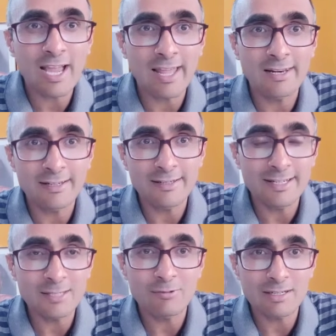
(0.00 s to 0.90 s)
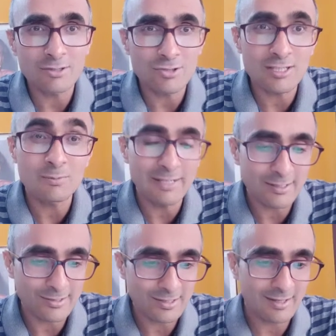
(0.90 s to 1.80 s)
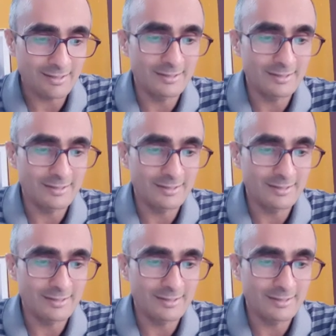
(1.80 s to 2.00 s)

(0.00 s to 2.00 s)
in native conditions being retarded.